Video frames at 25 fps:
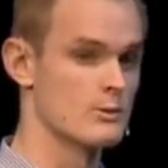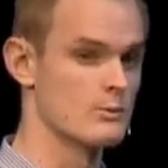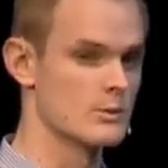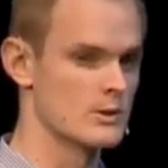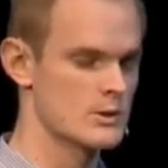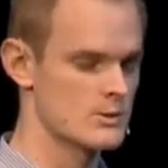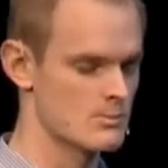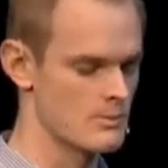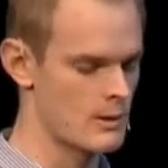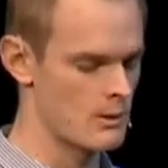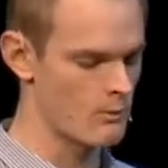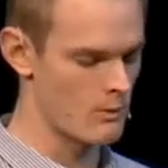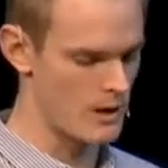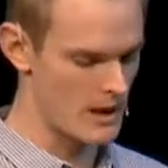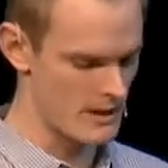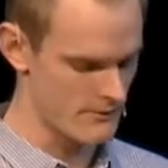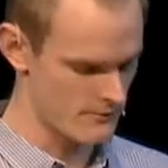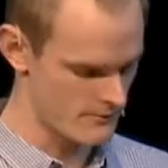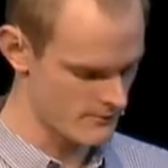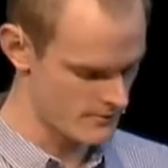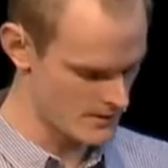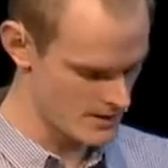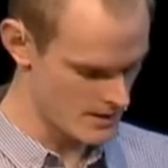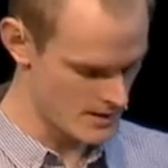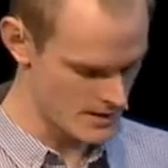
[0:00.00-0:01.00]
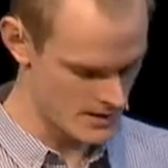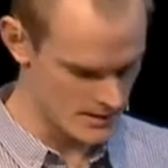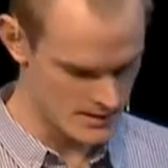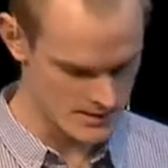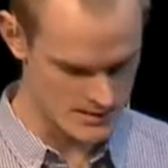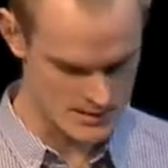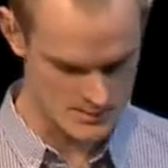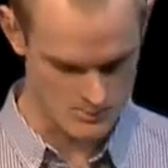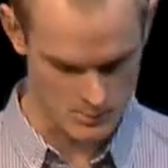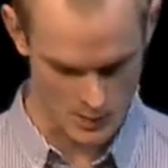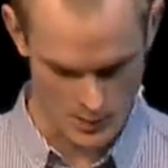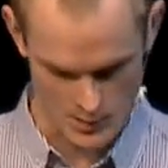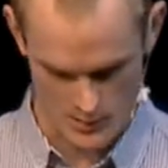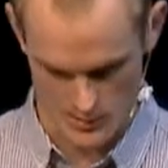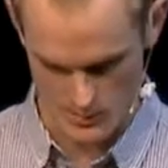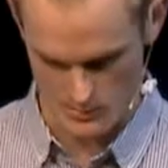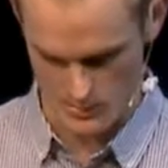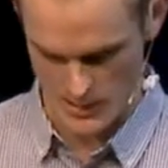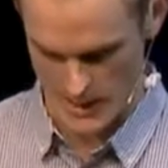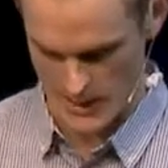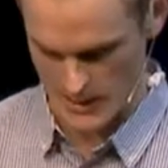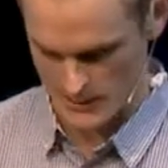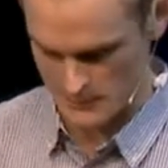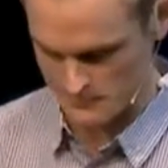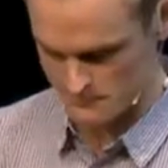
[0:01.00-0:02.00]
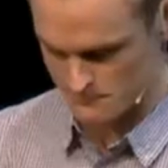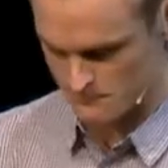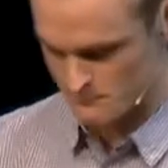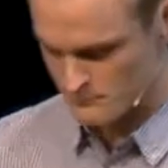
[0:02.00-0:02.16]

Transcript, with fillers: which my wife spoke about